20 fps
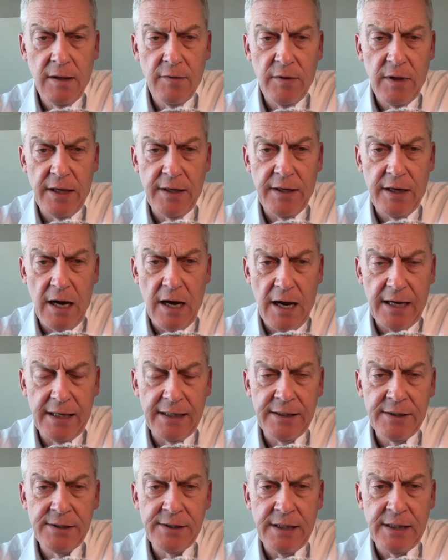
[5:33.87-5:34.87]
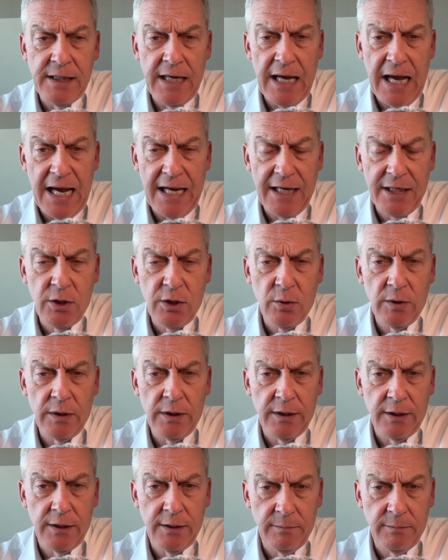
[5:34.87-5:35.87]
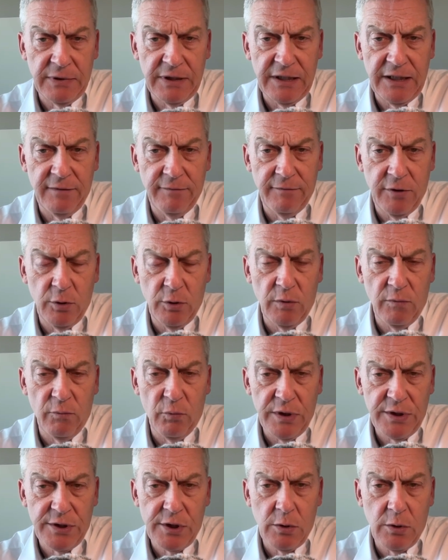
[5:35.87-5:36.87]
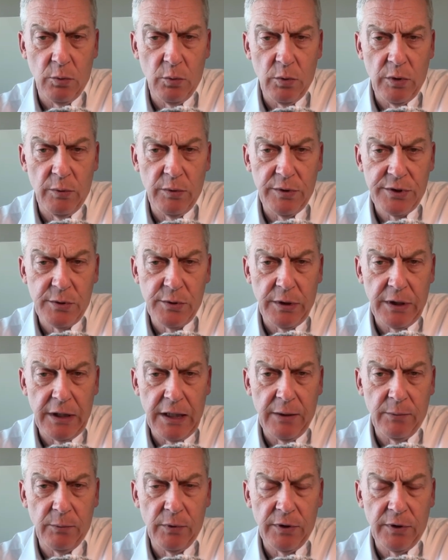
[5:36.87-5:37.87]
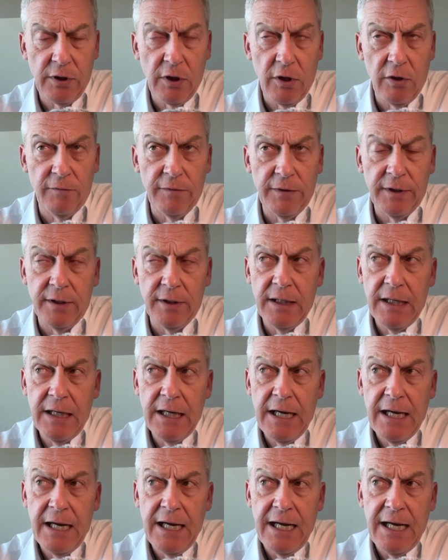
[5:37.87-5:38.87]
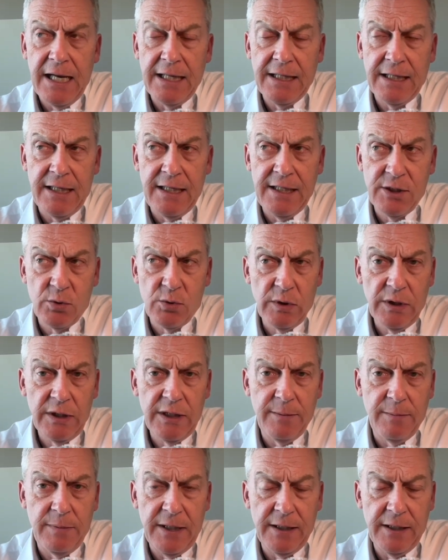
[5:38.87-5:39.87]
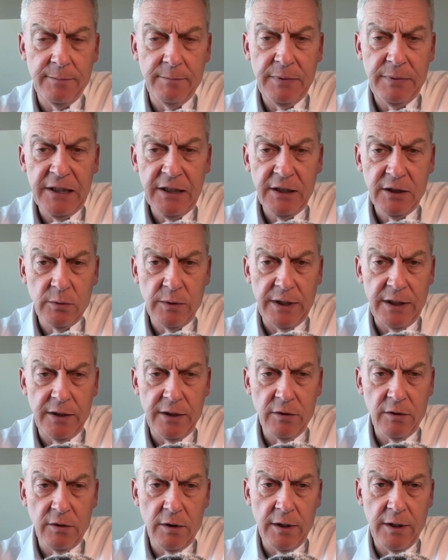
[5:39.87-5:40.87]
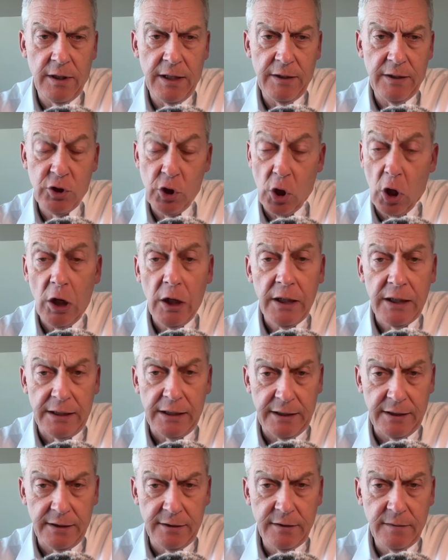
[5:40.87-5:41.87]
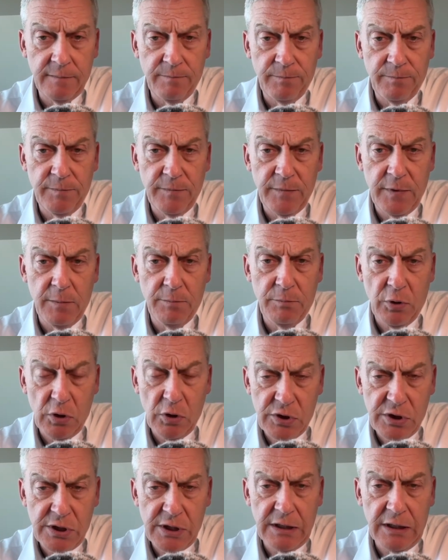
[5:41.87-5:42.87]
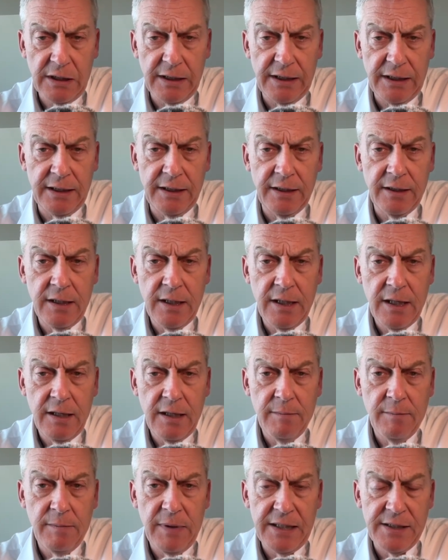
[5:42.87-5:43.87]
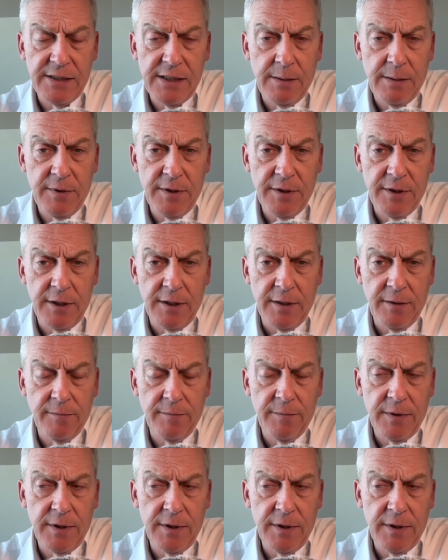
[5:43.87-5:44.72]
an honest, accurate, and complete view of what was going on with COVID. And yet he's really been pilloried and targeted personally by some of the